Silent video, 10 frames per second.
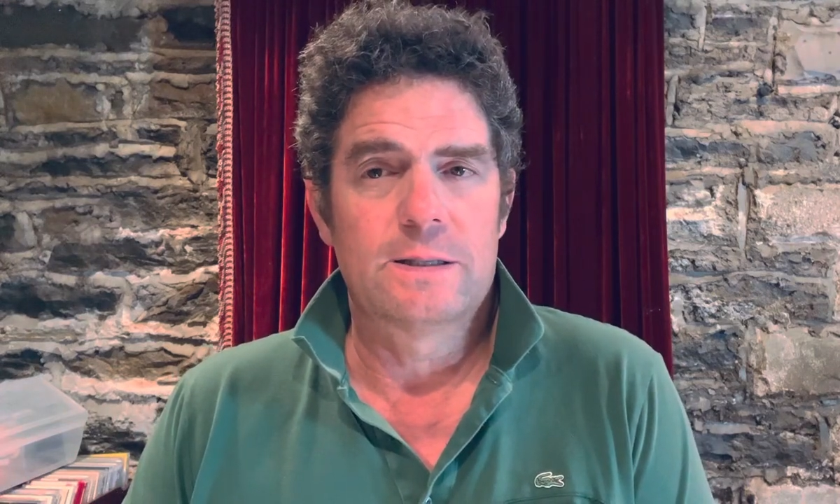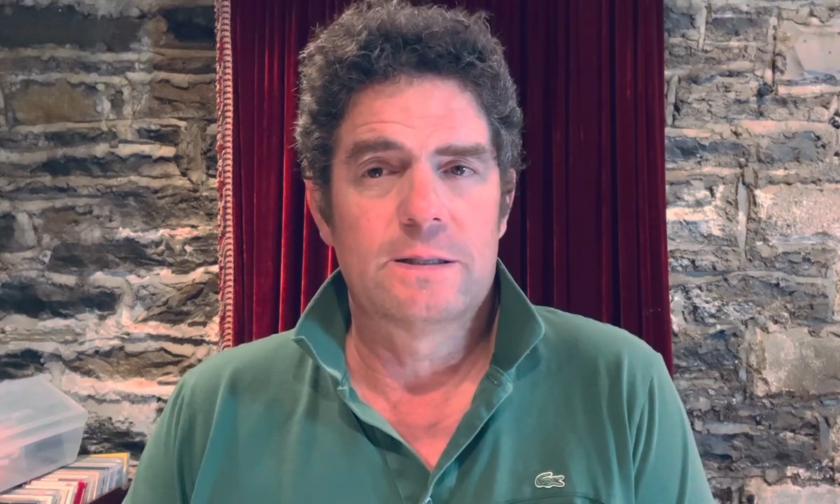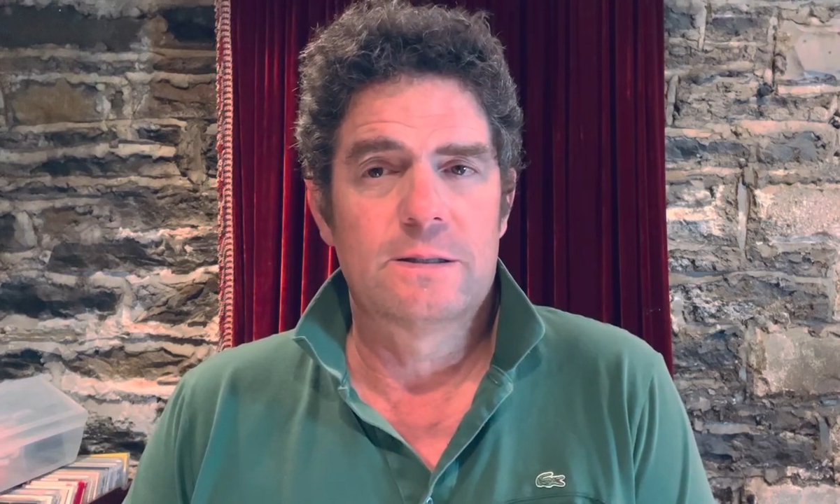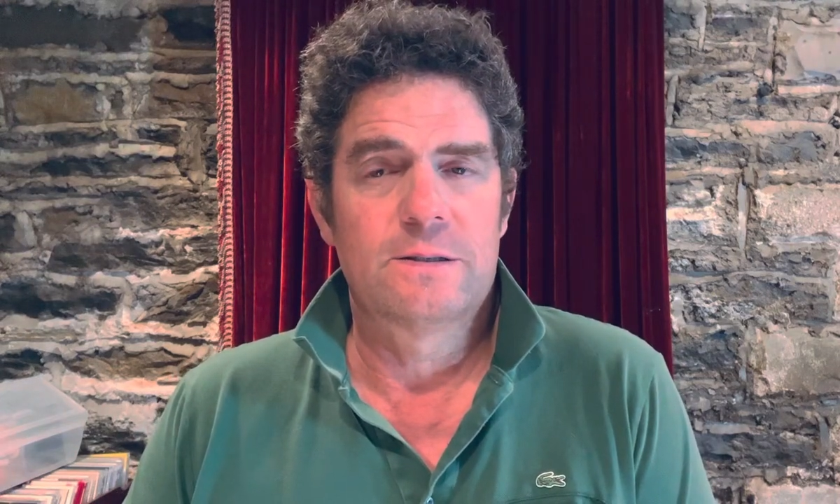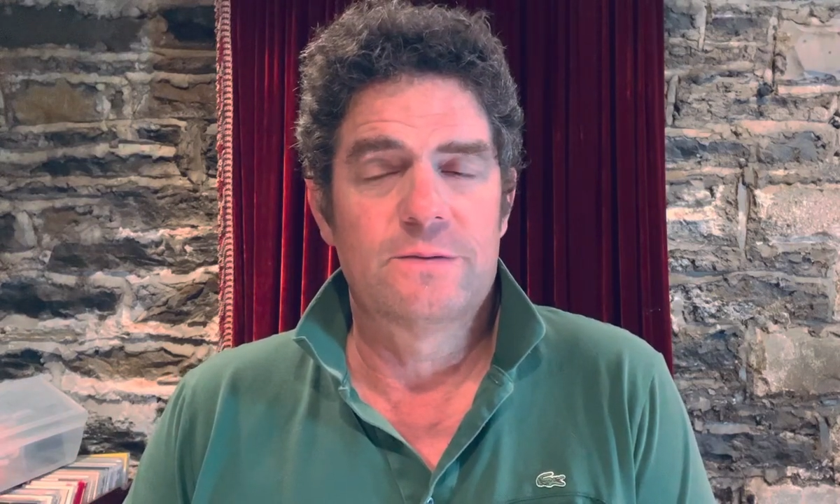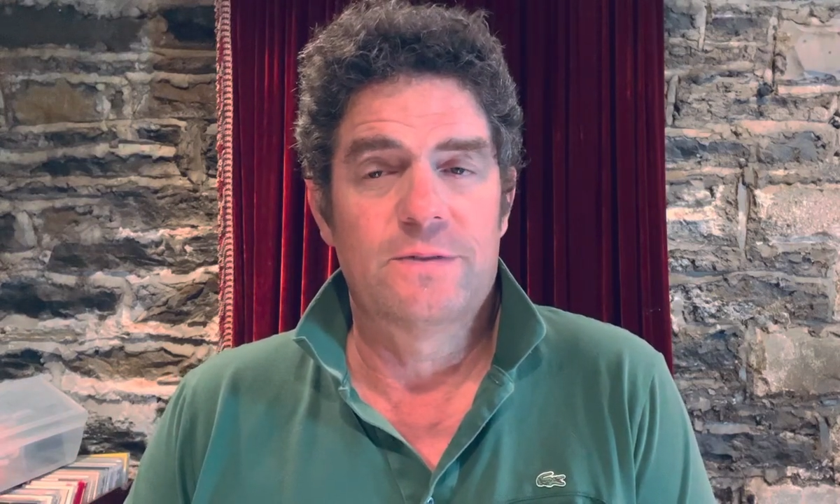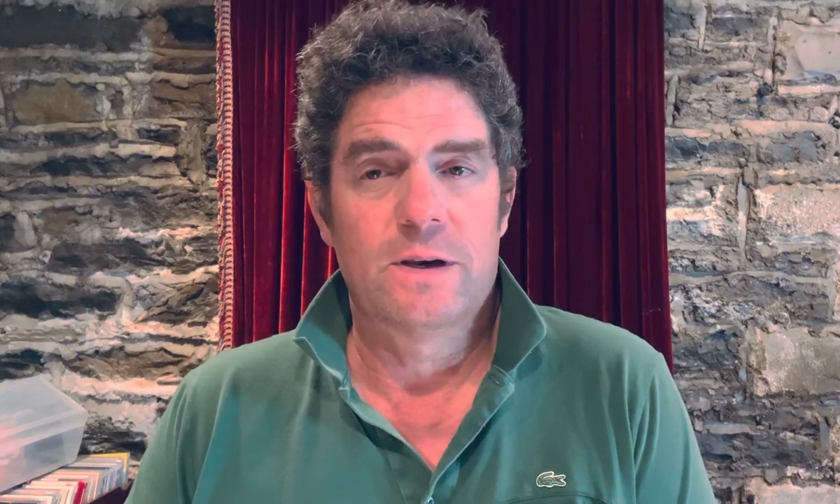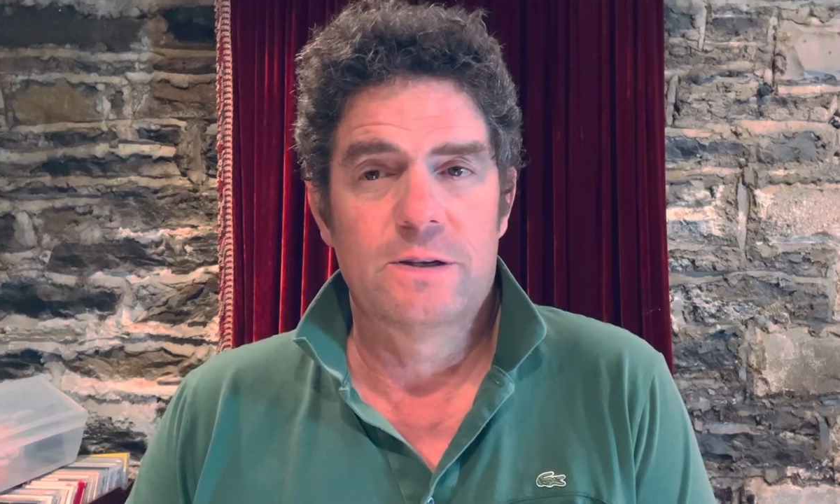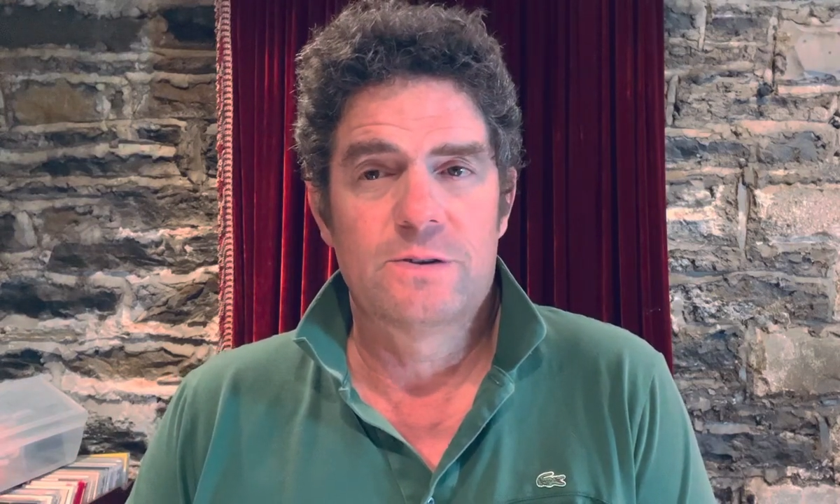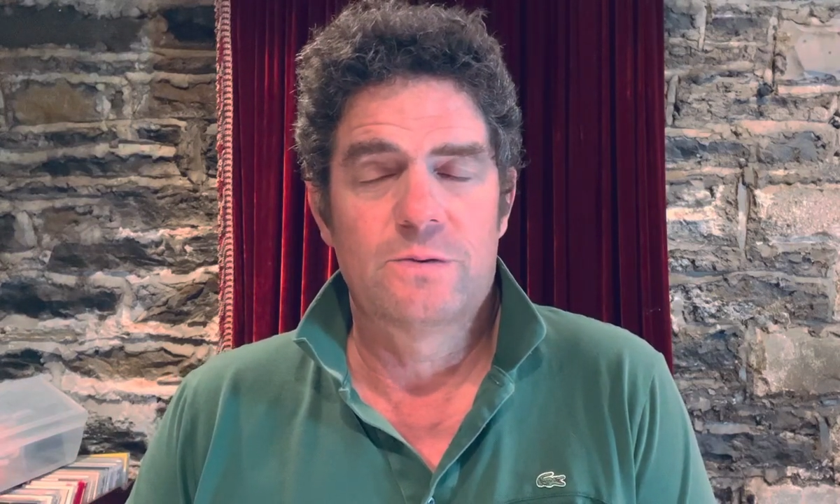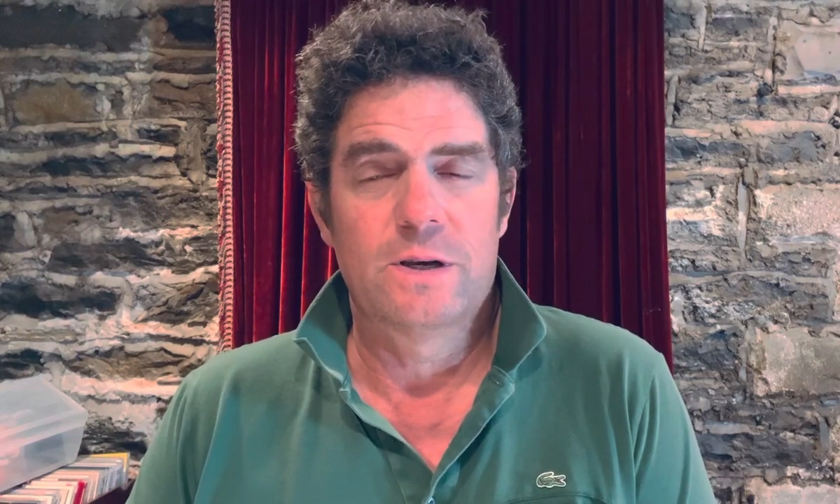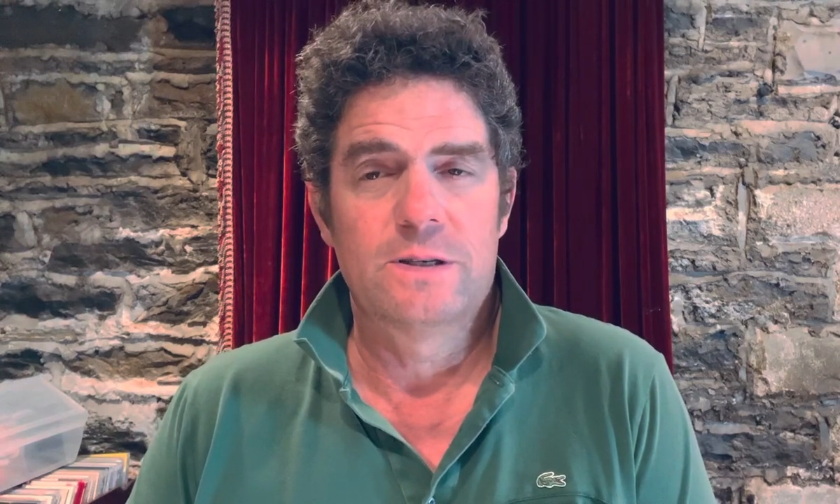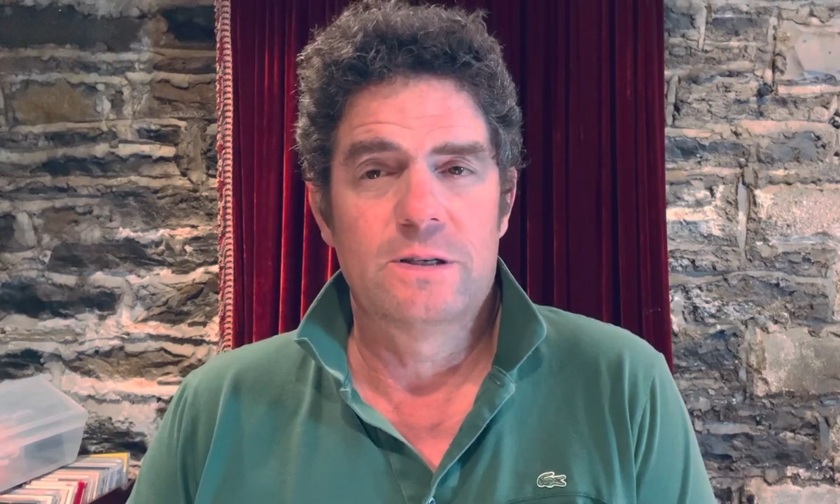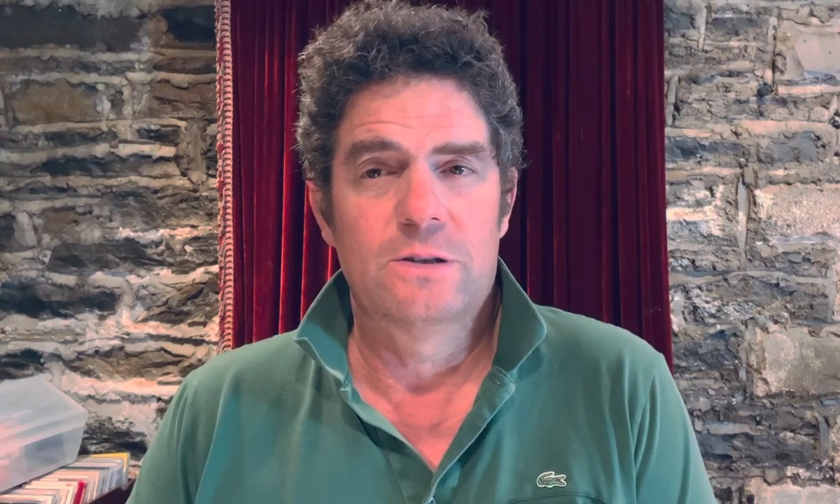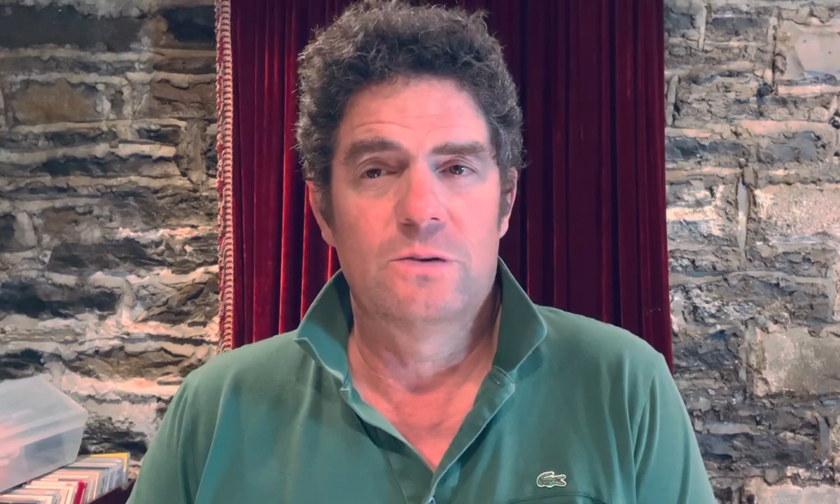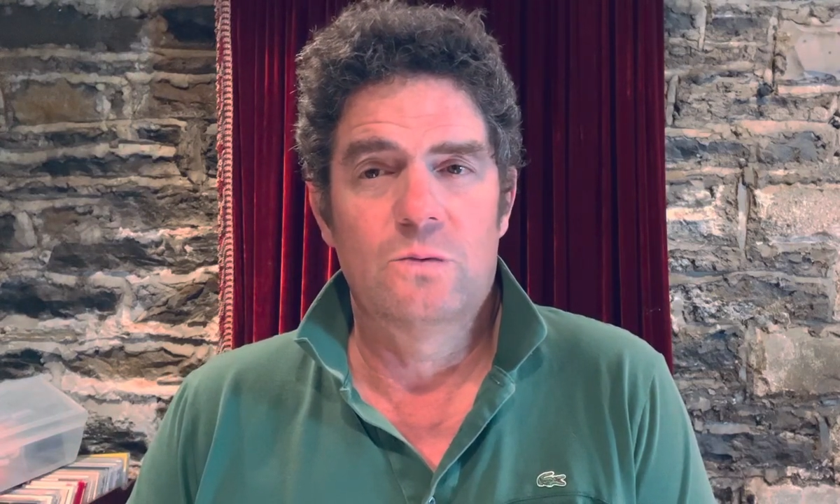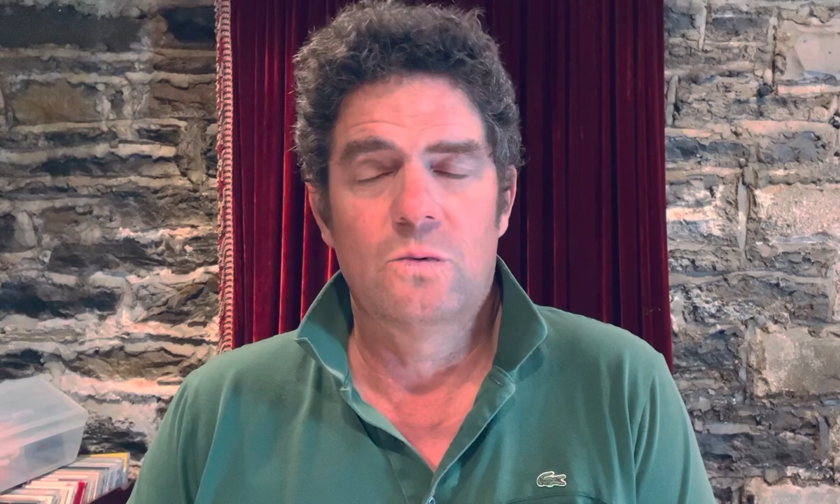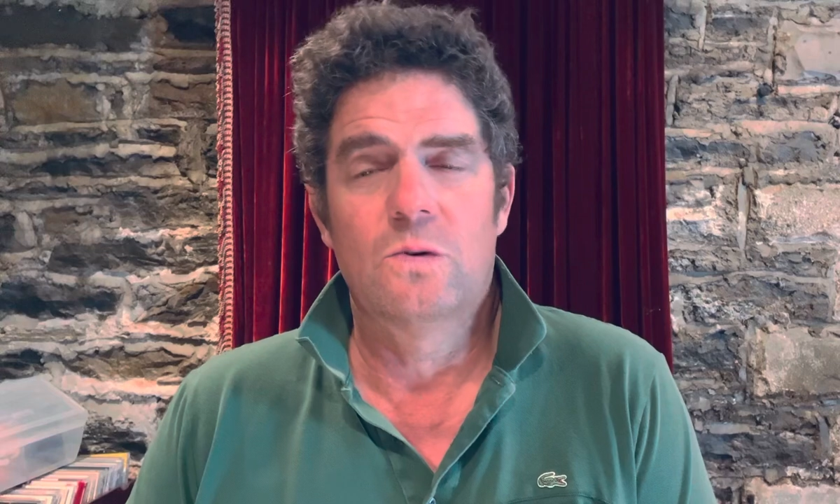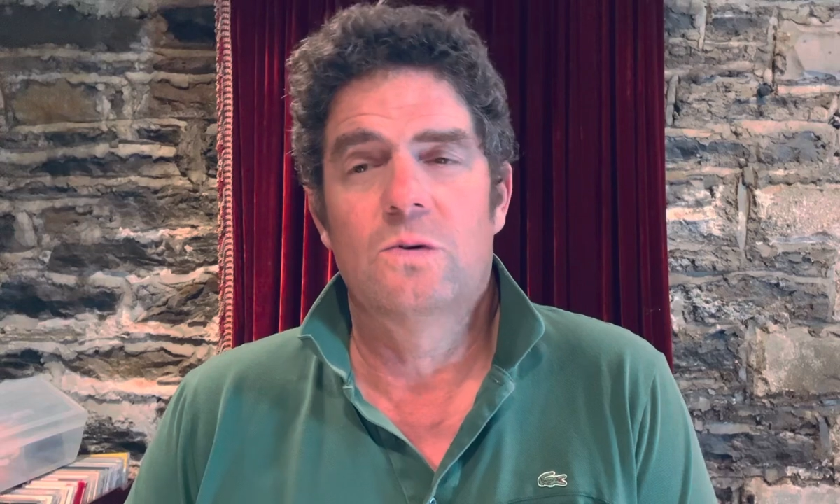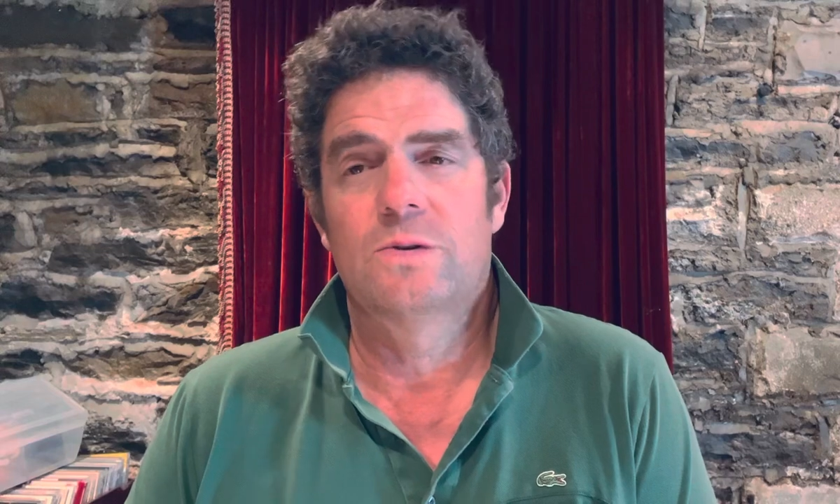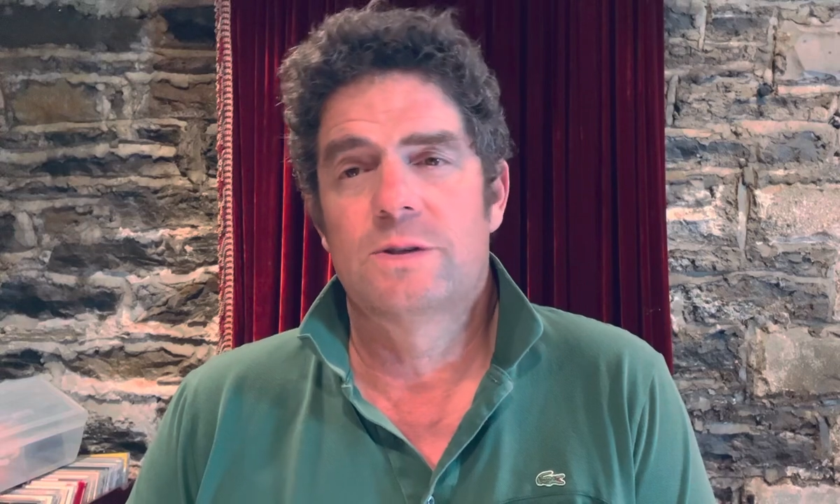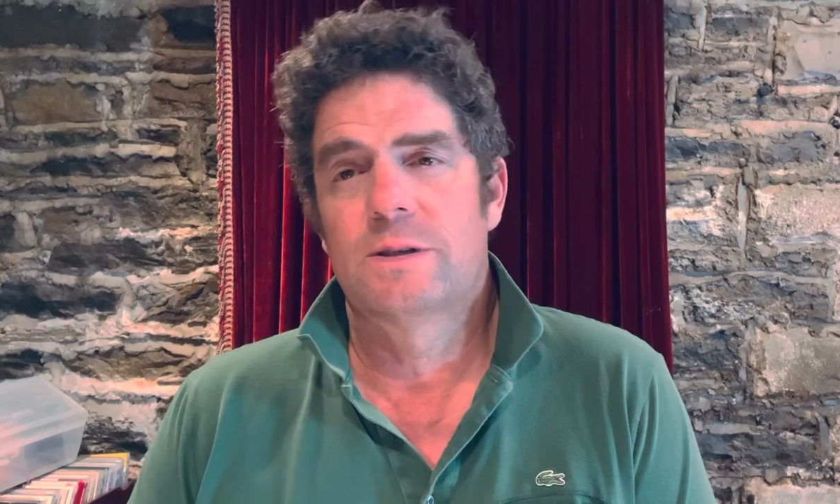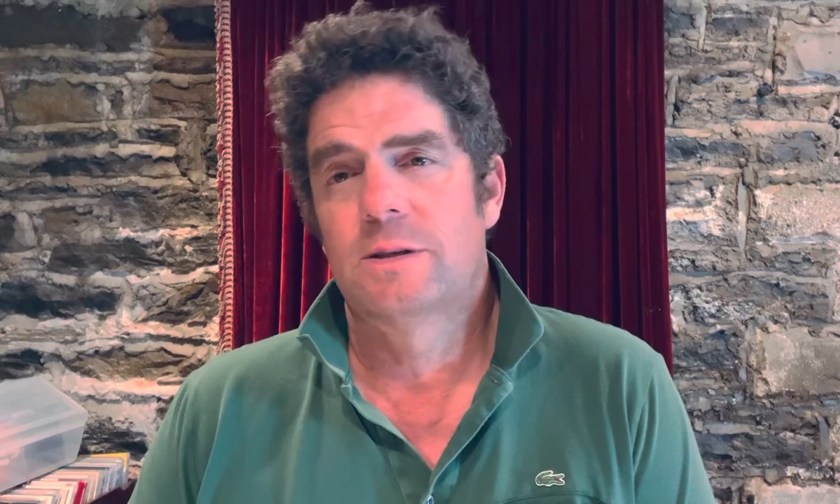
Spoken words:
It's the finest racing in the world,